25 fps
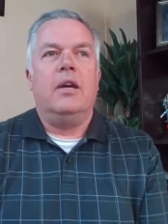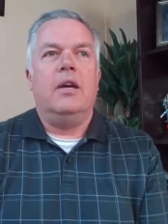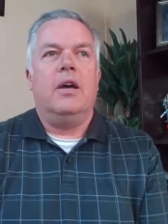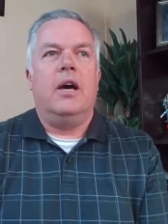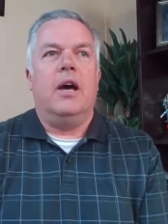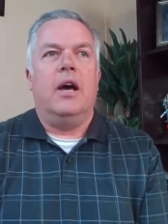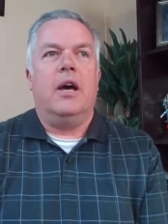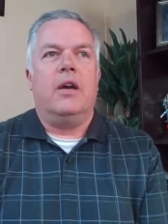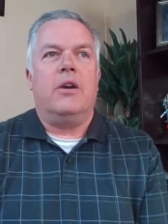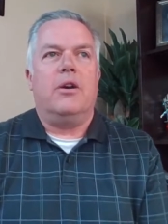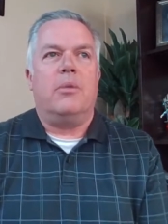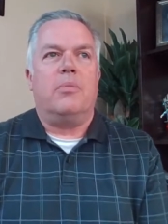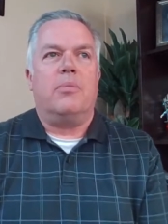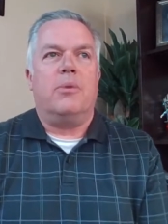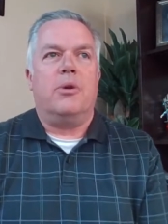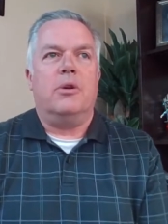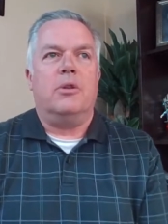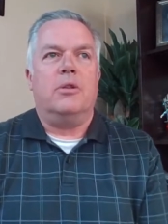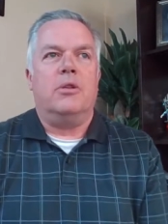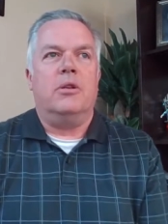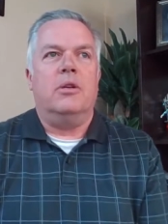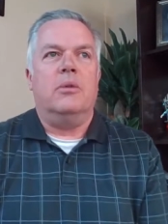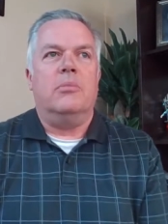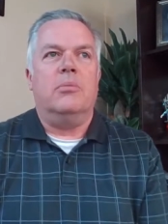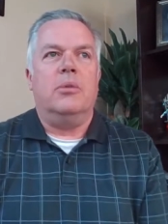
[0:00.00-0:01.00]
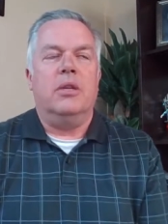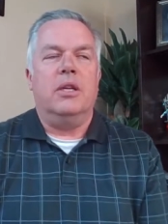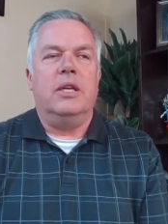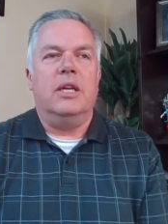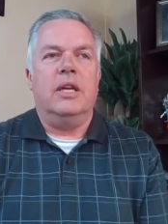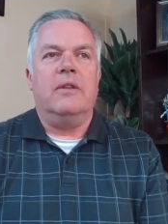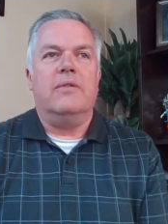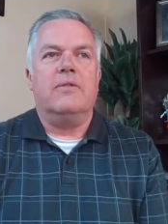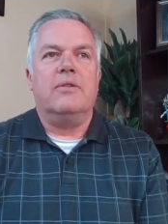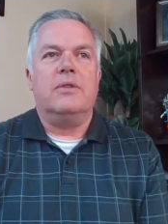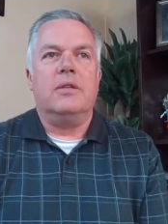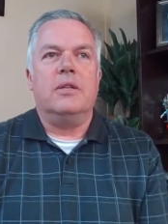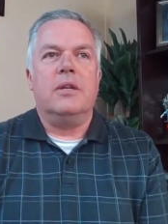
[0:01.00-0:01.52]
uh, your personal
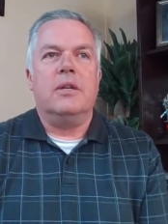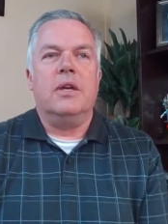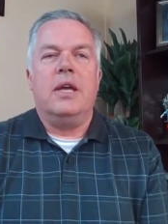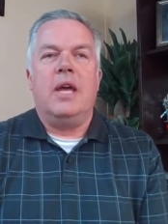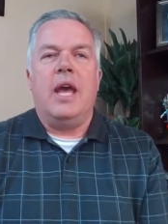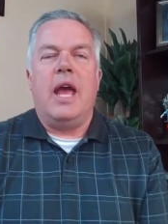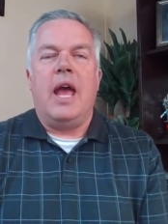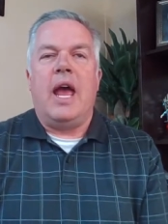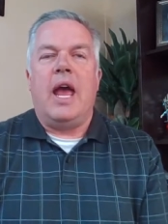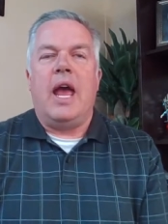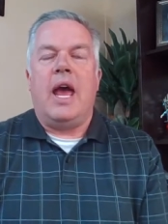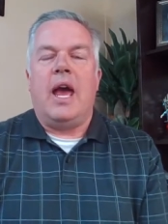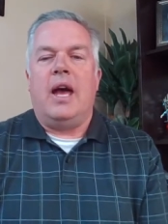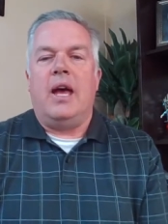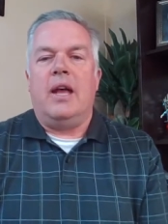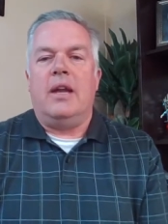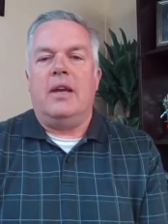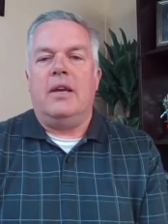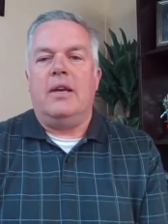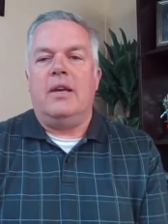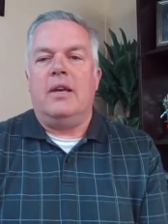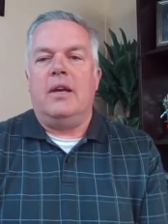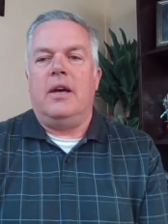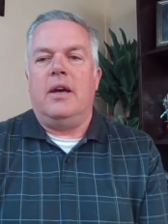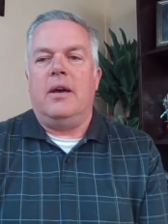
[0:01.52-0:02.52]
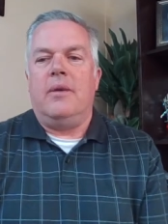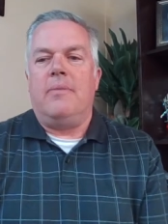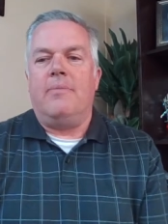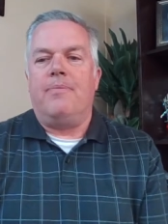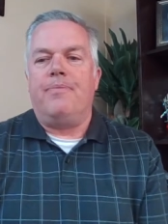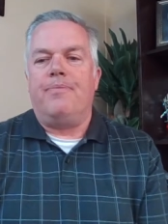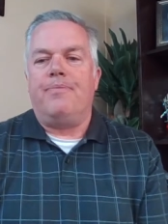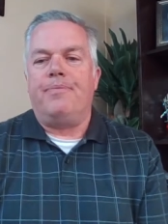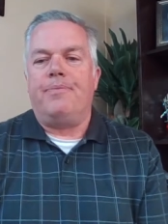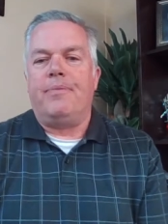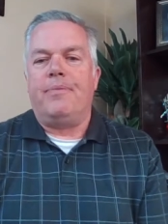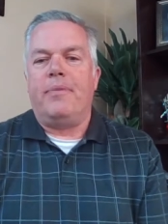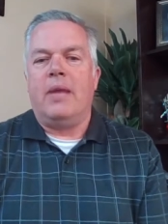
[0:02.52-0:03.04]
beliefs and um,
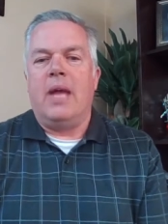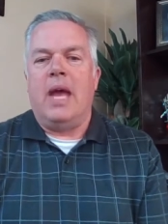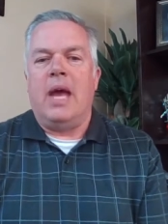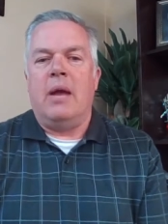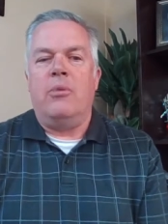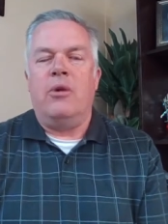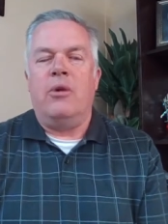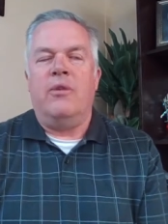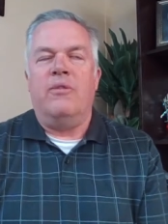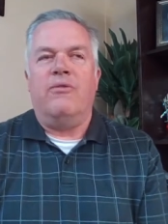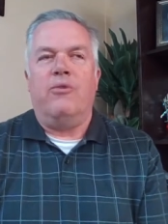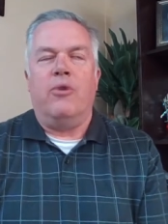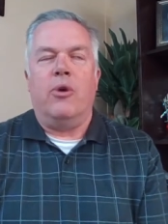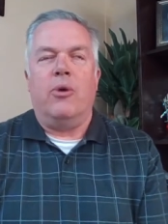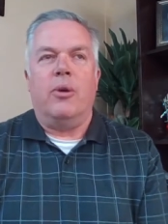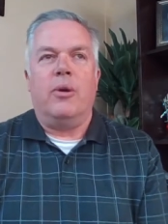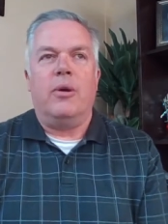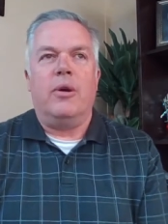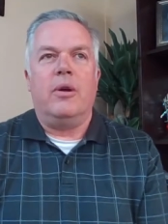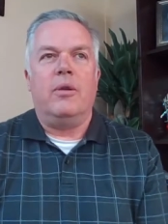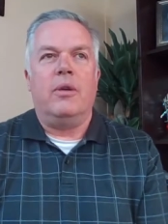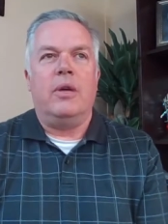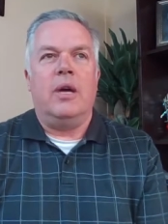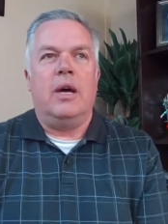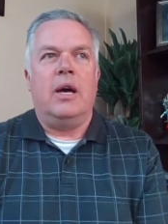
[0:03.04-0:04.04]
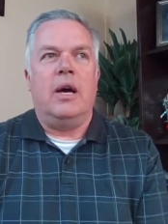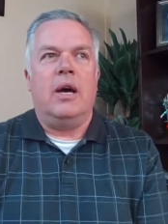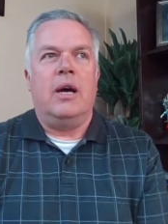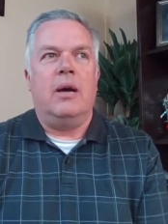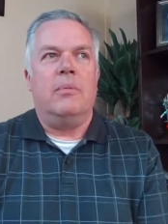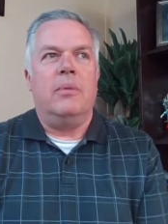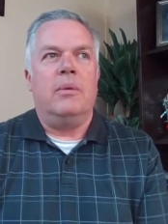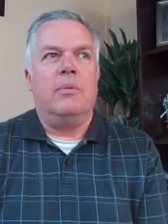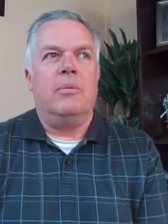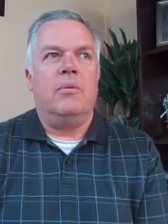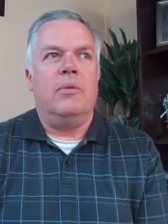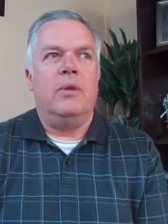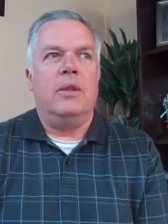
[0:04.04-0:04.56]
and move forward um,
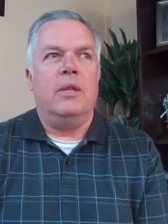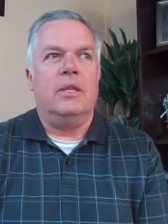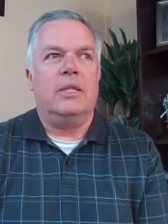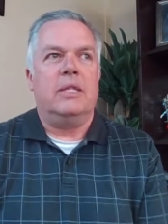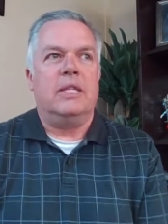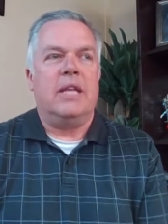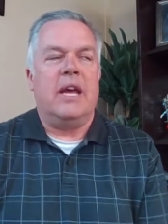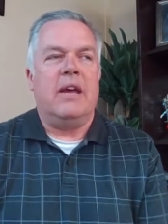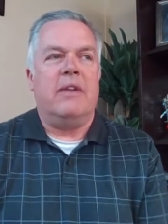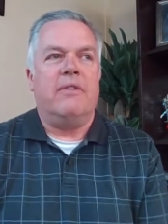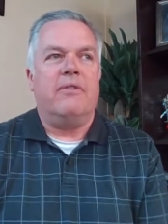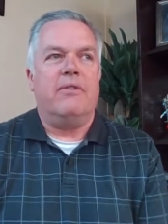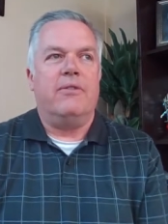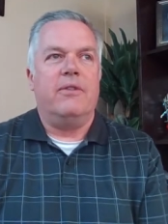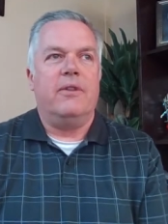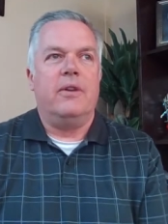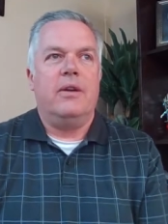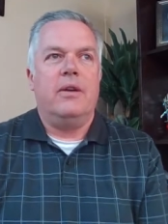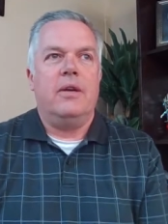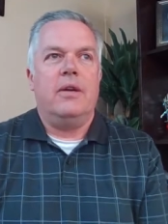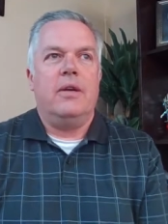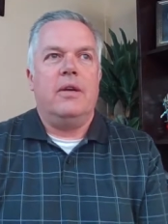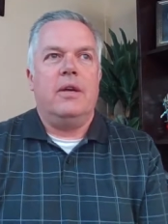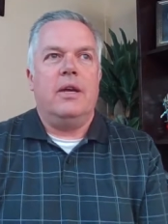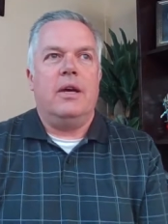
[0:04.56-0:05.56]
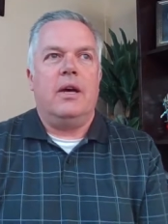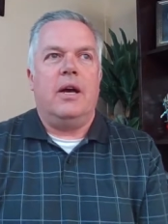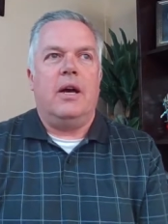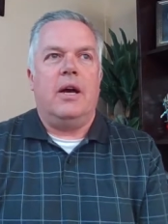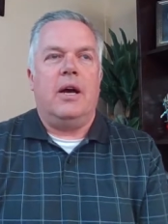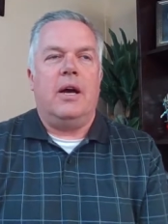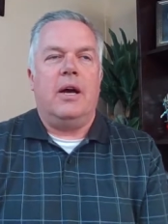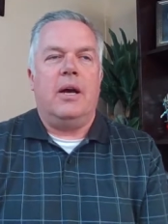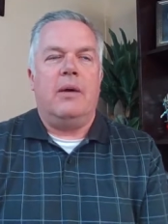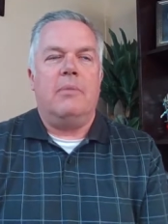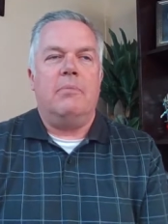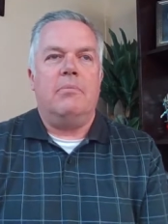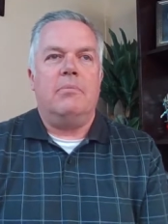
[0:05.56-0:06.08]
with a safe
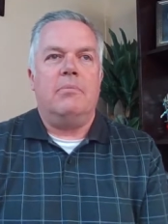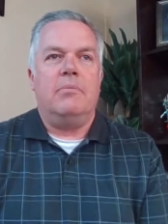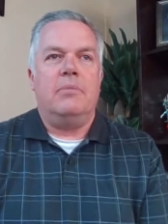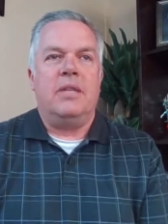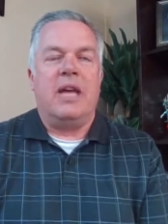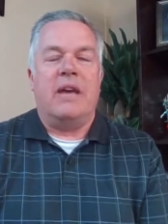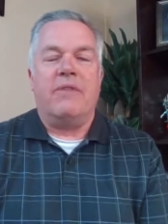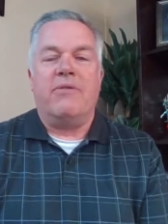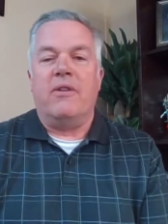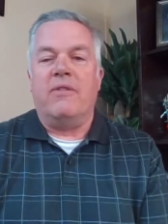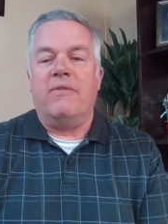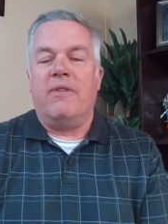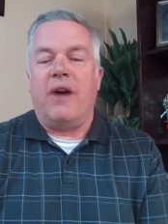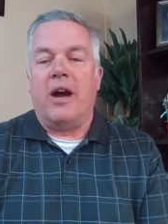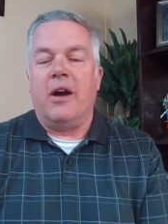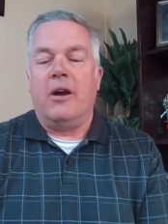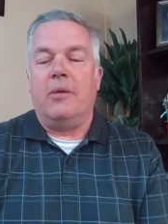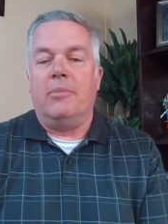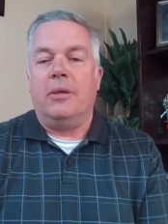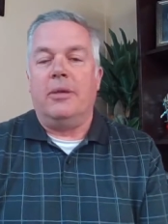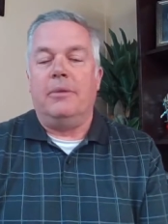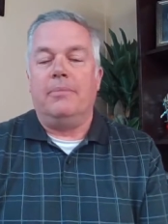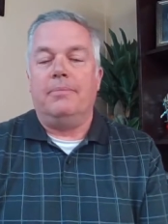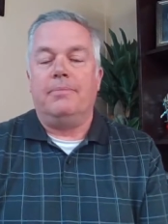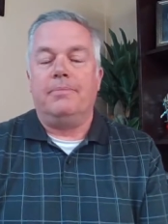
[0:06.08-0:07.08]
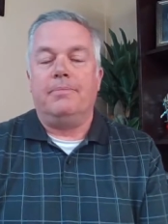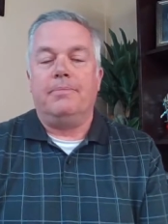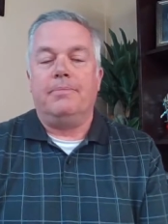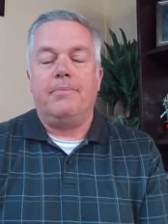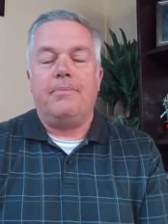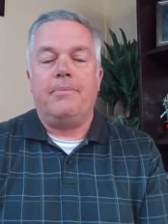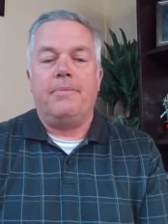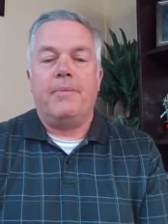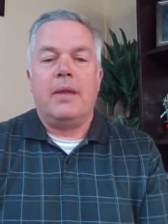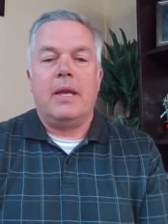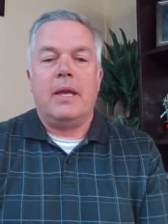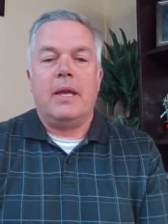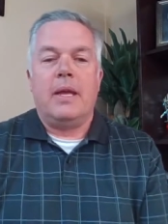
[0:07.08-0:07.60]
um, safe environment
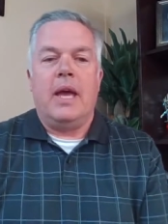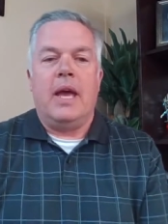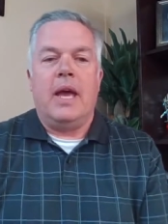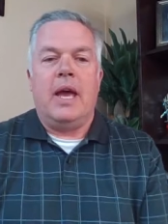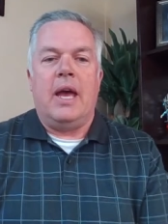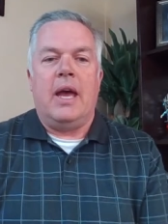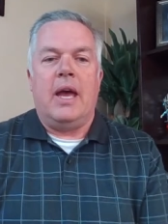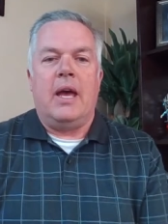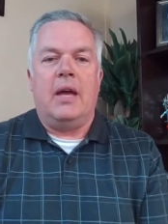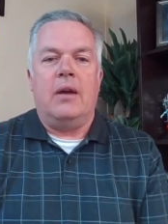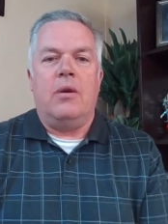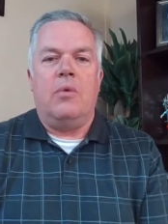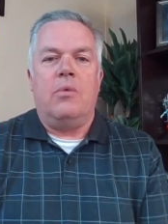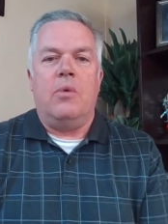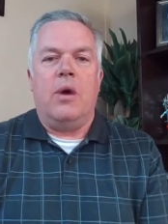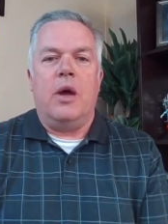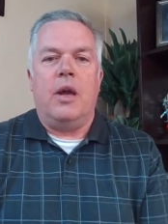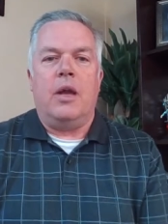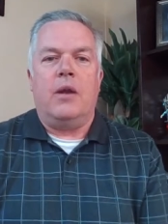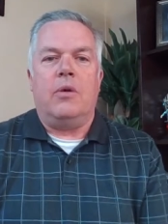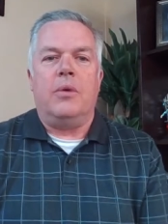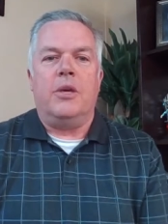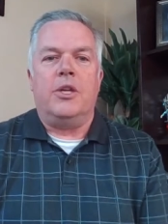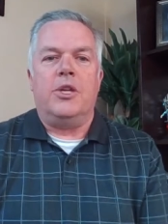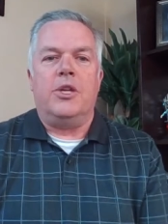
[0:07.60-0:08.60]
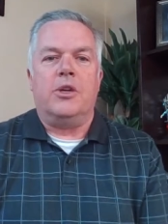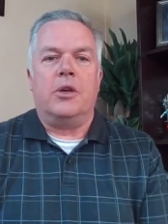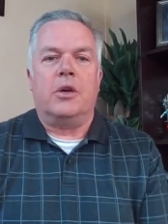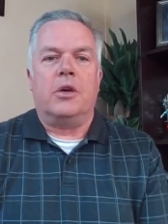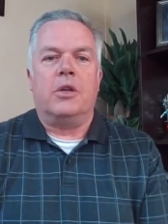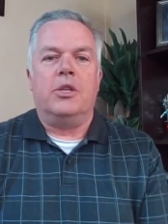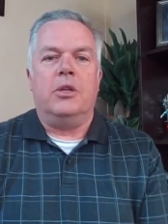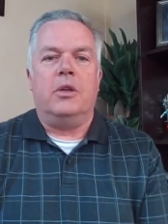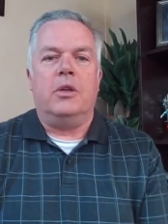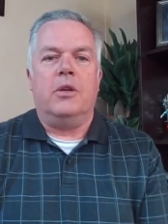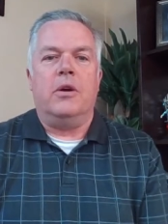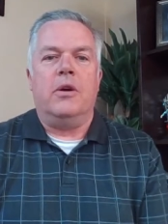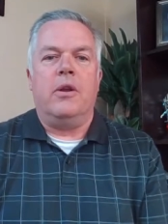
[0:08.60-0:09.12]
and one in which your
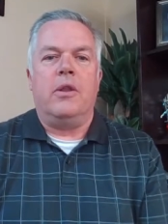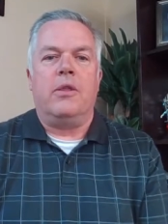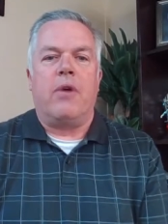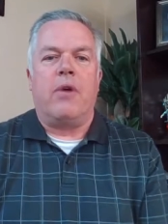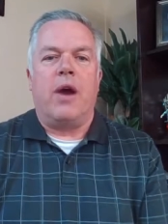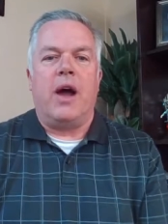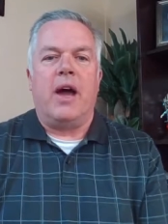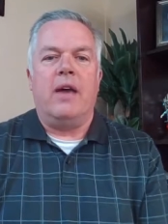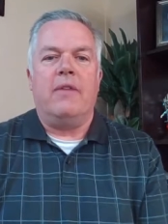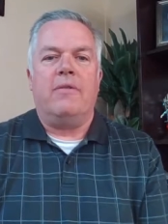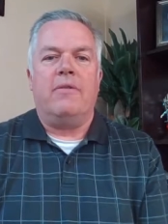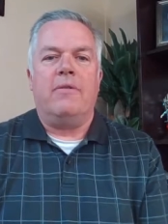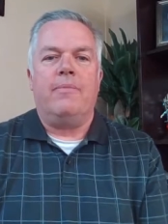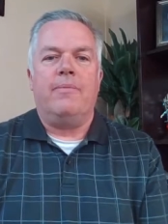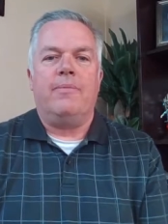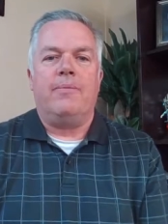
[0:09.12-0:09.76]
children thrive.